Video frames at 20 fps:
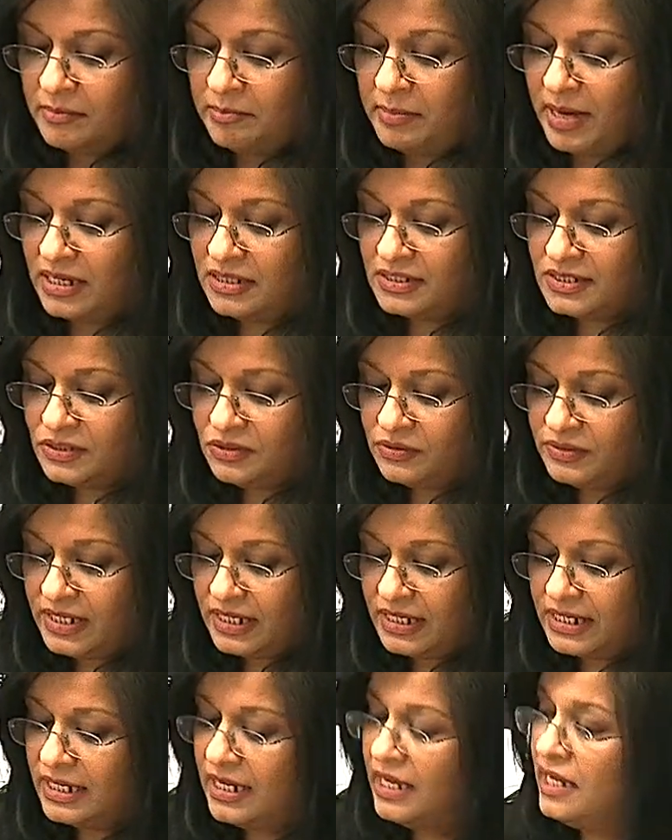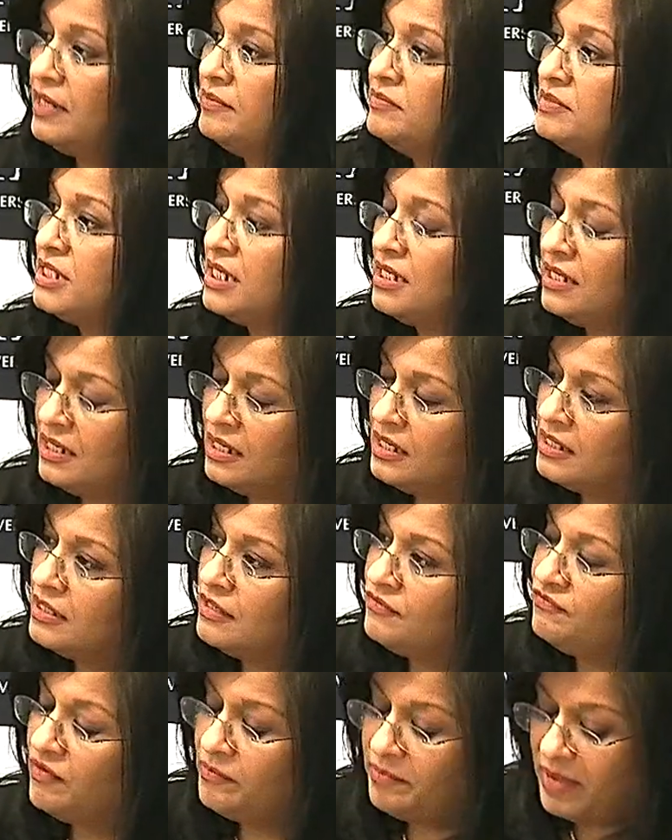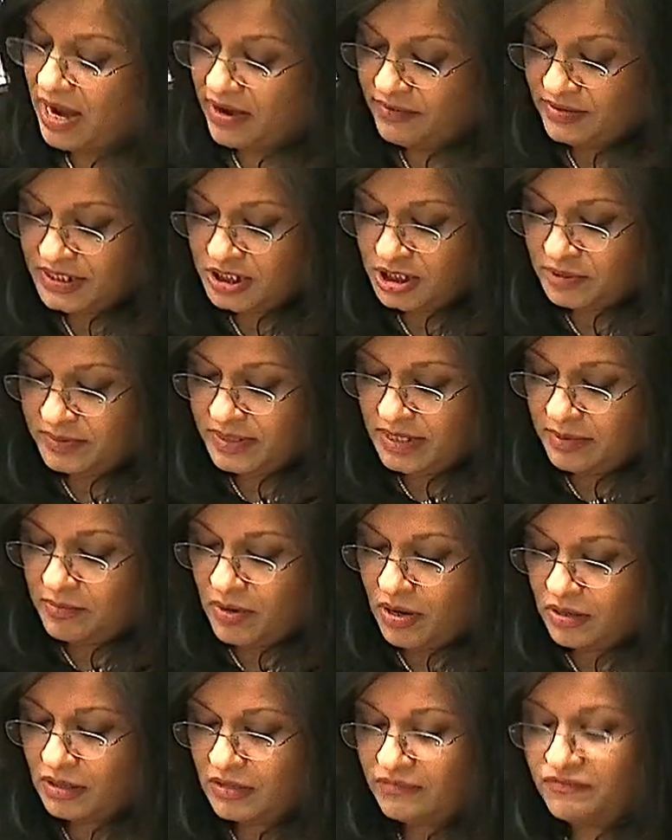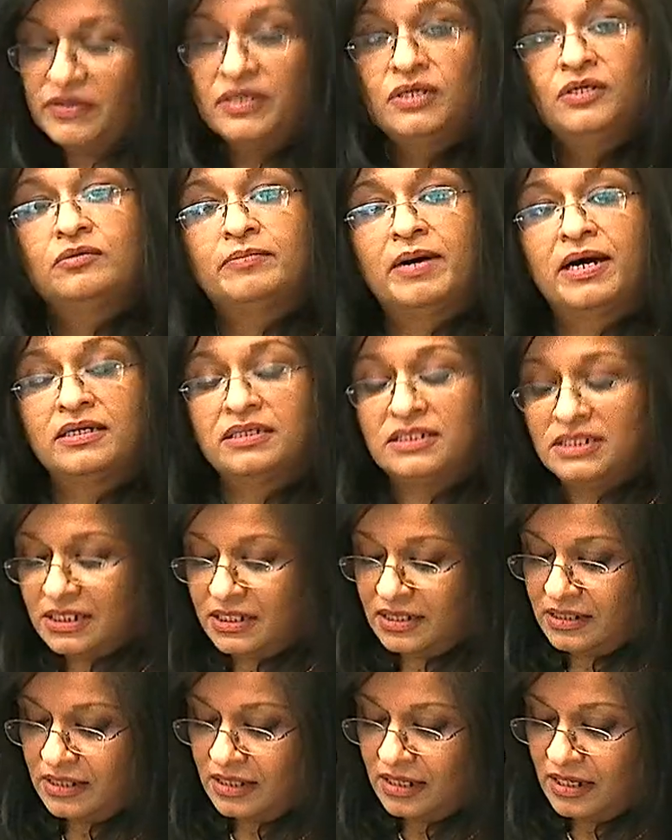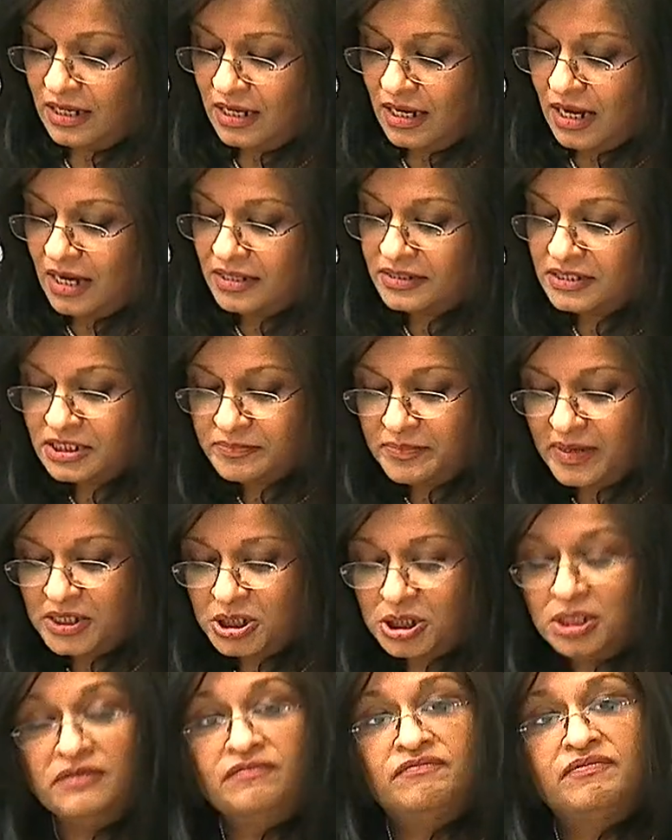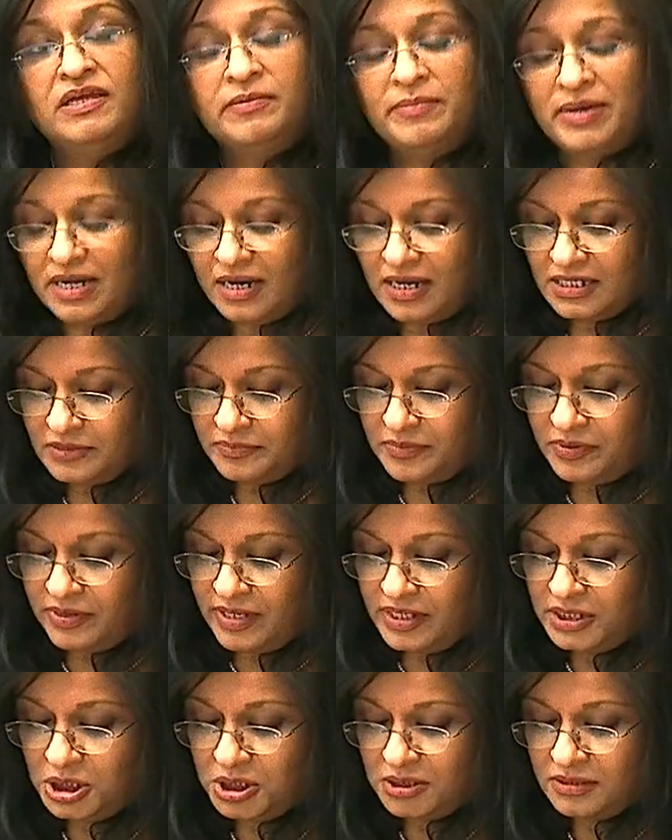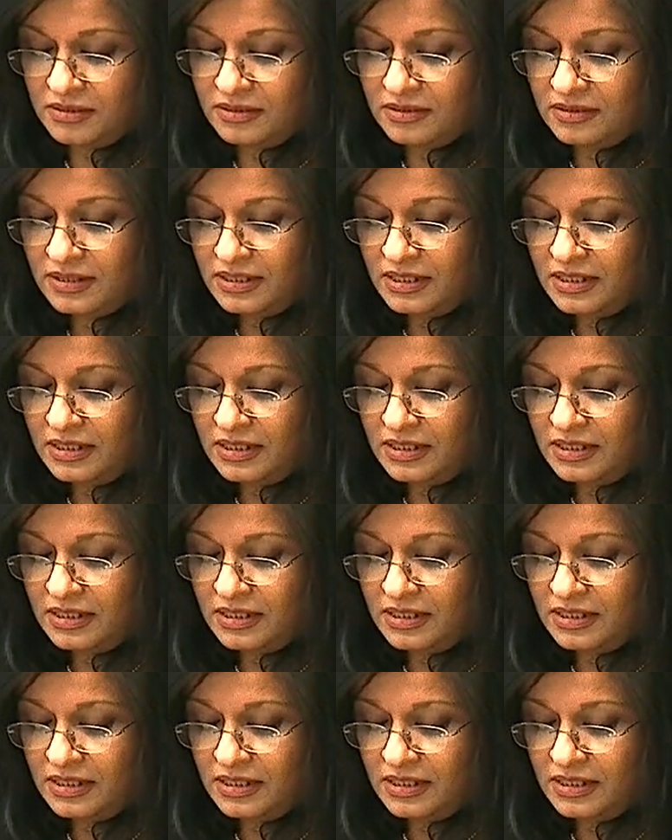Balasuria claimed that for Mary to be a model for humanity, and especially female aspiration,